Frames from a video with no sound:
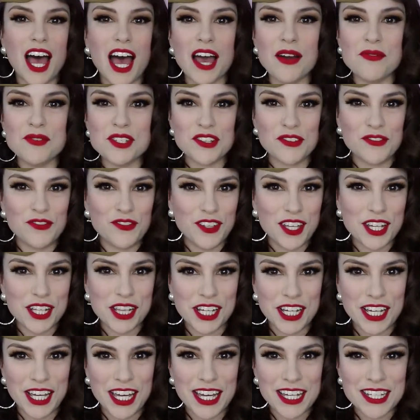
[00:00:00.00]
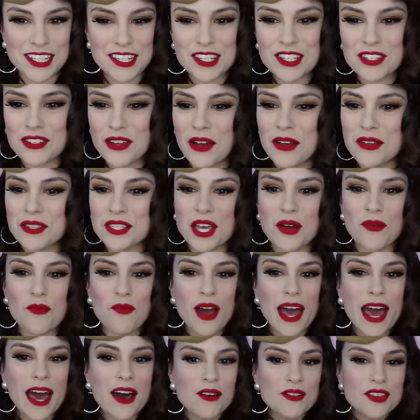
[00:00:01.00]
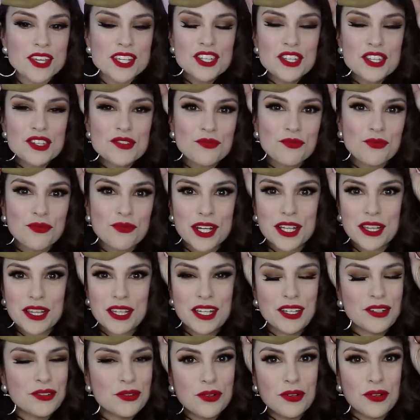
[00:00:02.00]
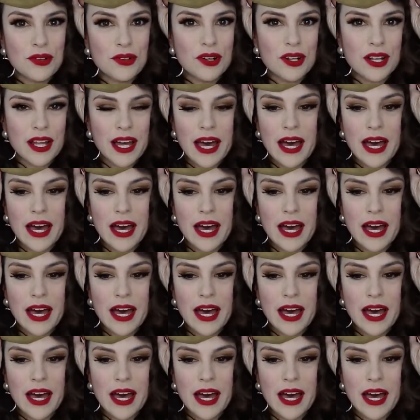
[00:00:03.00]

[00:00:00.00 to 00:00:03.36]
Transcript: I was feeling it. So I was like, wow, this is really cool